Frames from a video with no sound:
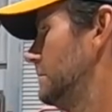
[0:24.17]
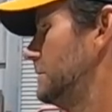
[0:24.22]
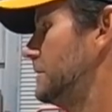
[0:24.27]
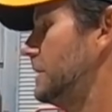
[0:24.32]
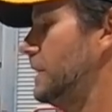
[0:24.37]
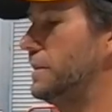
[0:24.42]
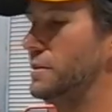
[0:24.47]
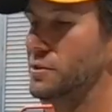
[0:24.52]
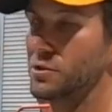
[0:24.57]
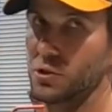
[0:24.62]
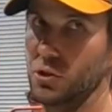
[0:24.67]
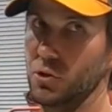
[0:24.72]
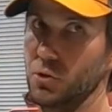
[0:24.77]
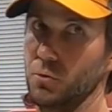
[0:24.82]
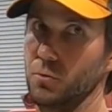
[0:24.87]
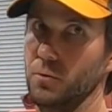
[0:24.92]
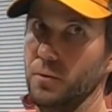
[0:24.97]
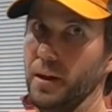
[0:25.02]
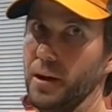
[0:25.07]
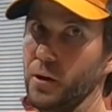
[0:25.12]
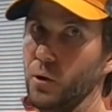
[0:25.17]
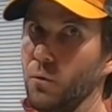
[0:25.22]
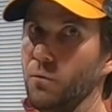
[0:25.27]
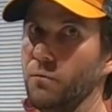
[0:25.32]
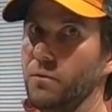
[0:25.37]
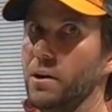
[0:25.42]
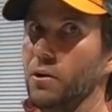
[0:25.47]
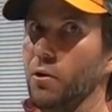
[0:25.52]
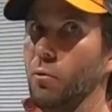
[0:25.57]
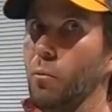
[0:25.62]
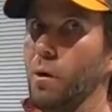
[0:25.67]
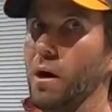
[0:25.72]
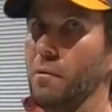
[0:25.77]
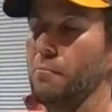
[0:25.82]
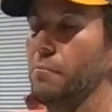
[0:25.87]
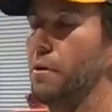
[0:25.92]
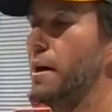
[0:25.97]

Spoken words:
So there's two, and they all fit on one